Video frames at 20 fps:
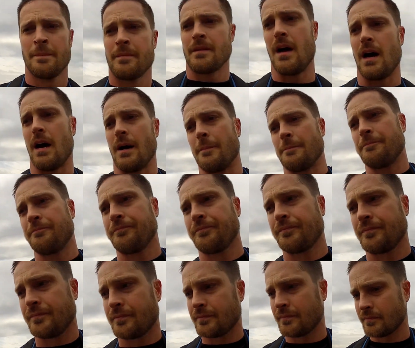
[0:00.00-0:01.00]

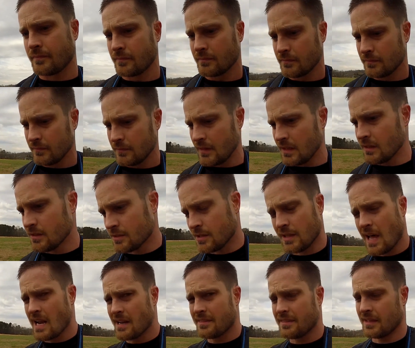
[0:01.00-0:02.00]
There's a
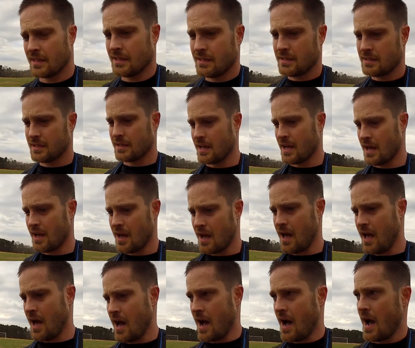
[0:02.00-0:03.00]
lot of things that
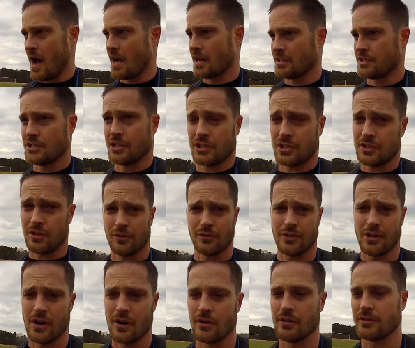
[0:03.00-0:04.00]
I just don't
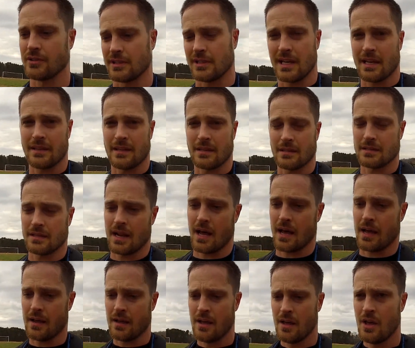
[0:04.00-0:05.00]
know. There's a lot of things that
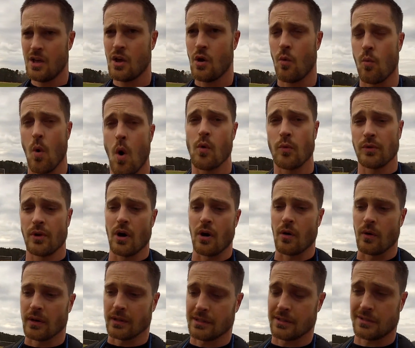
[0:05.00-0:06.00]
I won't
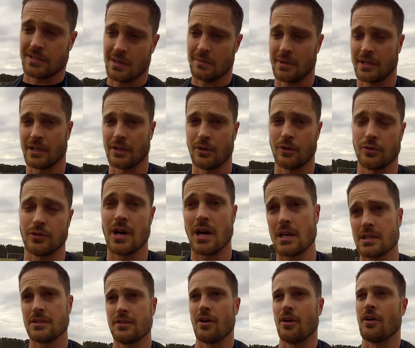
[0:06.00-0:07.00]
know until somebody who
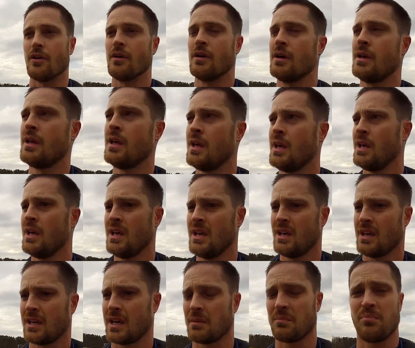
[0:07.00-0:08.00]
does know
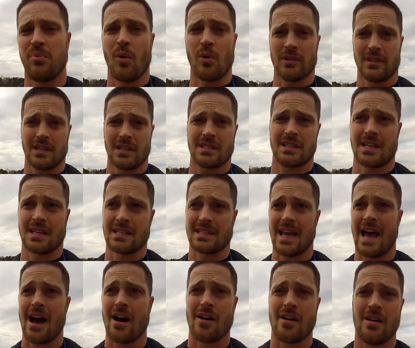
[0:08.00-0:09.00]
can point these things
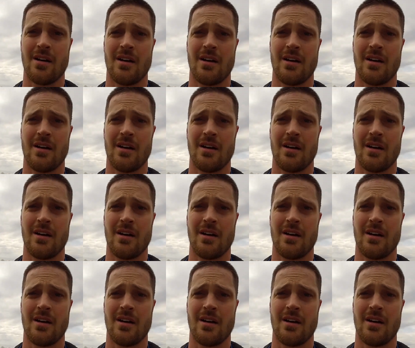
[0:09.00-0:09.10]
out.